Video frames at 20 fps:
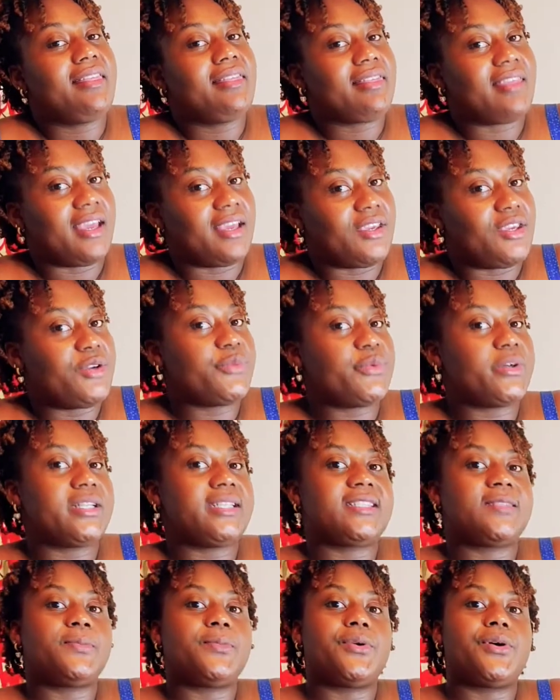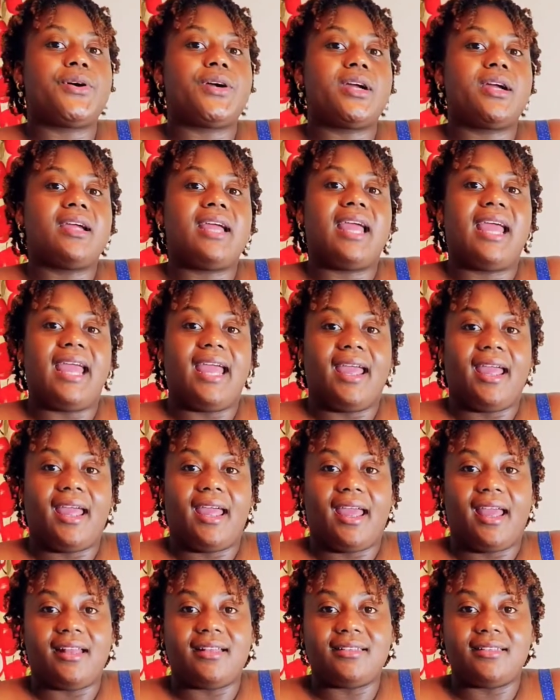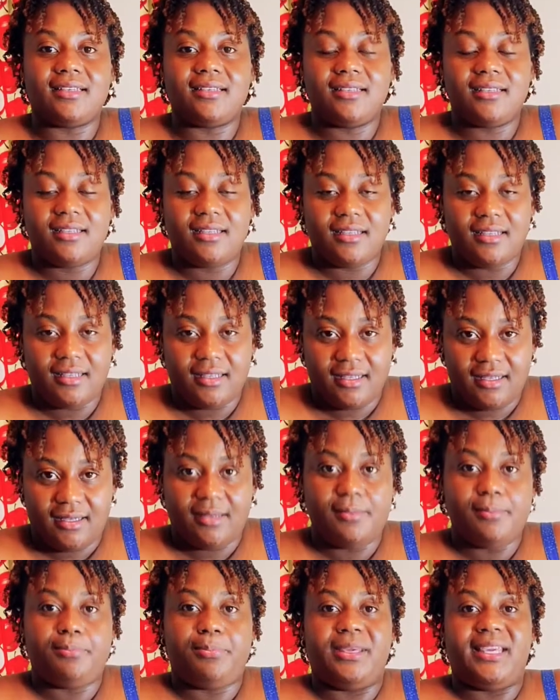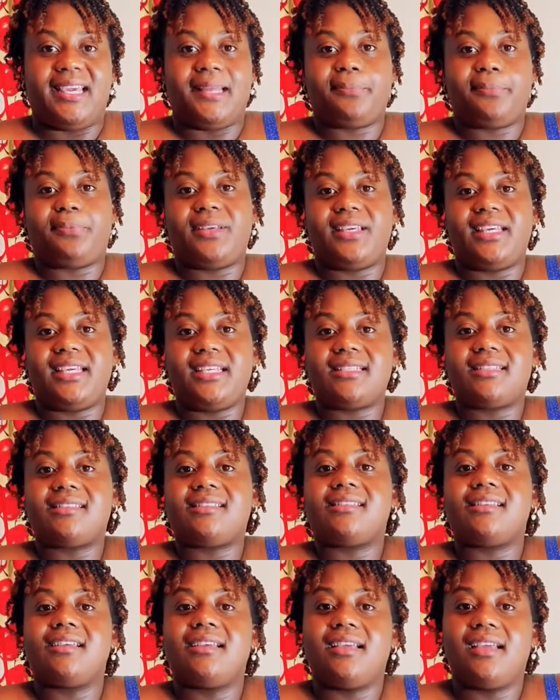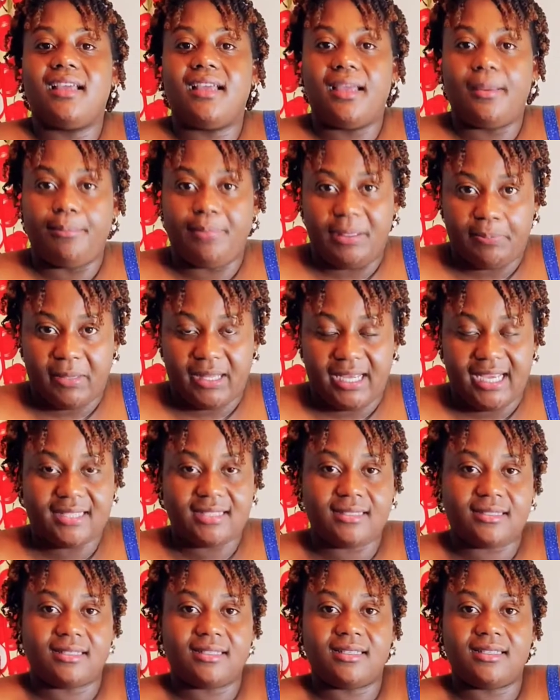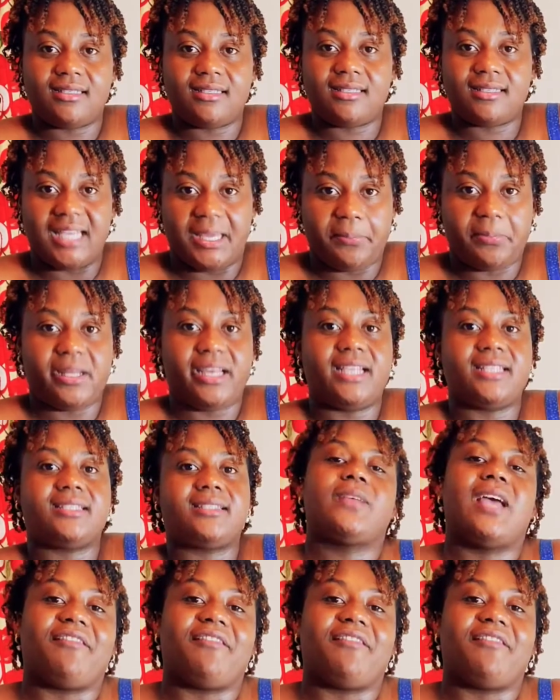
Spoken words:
Thank you once more, and be at peace, be blessed, stay blessed. Have